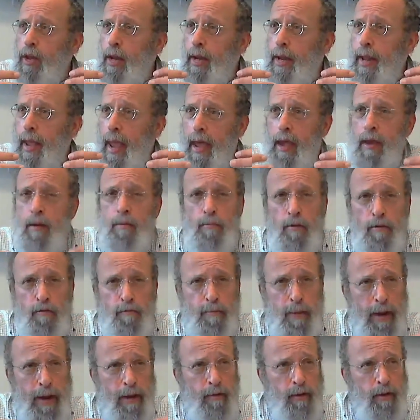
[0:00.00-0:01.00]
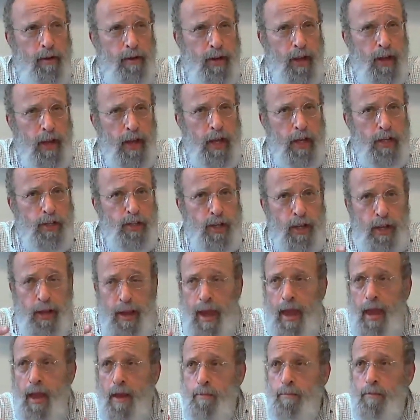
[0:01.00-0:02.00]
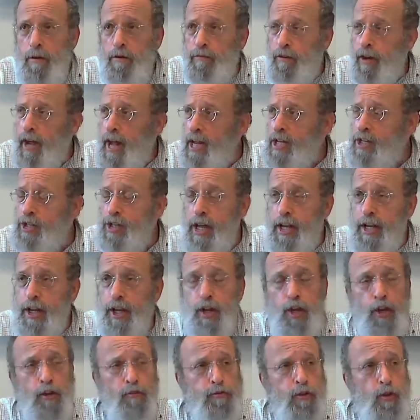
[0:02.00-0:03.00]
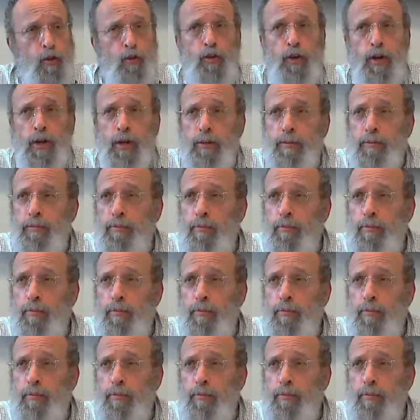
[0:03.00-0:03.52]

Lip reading: the game of parenting is the game of chesed and gevura.